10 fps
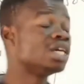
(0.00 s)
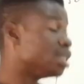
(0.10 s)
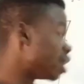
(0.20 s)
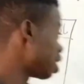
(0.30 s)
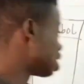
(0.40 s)

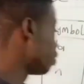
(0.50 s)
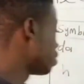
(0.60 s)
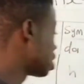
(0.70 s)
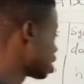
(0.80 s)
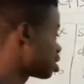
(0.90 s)
negative
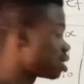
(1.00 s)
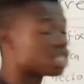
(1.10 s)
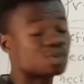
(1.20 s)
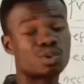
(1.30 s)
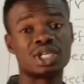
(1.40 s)
6,
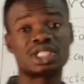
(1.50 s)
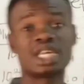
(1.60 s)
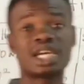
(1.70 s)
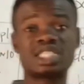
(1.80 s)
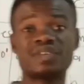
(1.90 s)
exponent
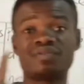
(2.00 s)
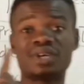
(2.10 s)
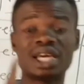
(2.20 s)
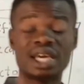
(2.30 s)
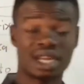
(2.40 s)
negative
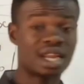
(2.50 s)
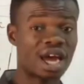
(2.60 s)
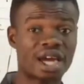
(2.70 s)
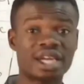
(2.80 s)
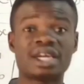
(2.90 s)

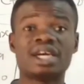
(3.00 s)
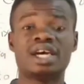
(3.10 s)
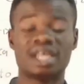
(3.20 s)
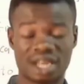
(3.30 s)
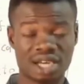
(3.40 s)
9,
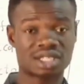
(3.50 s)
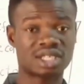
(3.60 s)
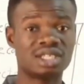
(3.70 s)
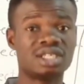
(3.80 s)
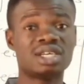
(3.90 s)
and
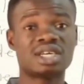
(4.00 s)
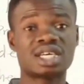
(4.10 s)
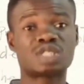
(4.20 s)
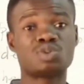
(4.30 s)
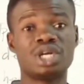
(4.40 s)
lastly,
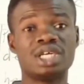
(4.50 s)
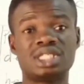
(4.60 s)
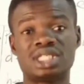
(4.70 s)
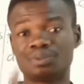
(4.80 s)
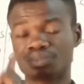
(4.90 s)

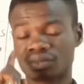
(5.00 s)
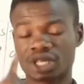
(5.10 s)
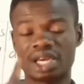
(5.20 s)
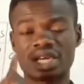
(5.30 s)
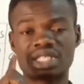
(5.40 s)
exponent
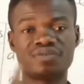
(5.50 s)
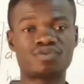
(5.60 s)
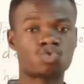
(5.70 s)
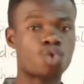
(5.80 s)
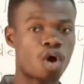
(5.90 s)
negative
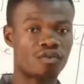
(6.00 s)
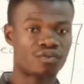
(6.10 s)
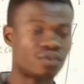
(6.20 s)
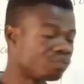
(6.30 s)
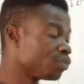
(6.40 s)

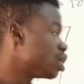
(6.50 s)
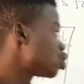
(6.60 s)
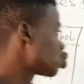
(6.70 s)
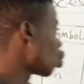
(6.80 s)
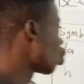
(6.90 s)

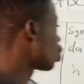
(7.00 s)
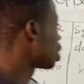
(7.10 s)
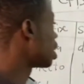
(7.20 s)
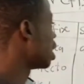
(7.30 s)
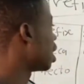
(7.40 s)
12. So
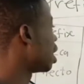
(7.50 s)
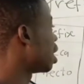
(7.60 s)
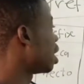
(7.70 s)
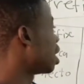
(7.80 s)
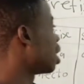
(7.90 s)
the
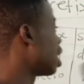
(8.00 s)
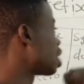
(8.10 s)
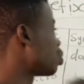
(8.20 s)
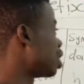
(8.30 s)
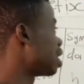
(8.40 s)

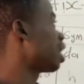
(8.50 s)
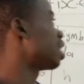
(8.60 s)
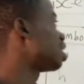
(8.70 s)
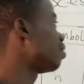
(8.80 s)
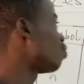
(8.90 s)
exponent
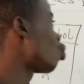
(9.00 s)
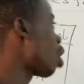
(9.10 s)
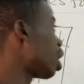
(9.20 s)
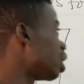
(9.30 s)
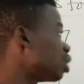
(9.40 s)
negative
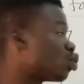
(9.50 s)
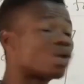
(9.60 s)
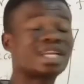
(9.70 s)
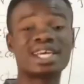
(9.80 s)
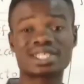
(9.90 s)
1 is
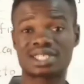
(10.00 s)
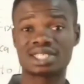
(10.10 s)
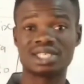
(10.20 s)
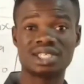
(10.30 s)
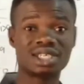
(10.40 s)
called
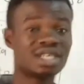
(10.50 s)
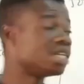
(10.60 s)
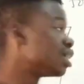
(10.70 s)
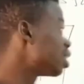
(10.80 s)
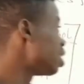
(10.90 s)

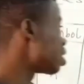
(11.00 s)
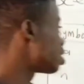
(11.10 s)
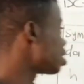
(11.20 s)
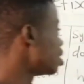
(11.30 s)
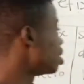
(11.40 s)

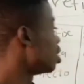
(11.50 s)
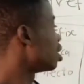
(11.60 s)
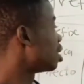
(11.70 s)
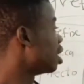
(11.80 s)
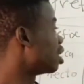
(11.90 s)
deci.
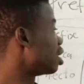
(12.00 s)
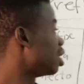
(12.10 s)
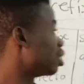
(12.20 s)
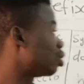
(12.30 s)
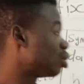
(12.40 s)
Then
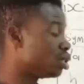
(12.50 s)
the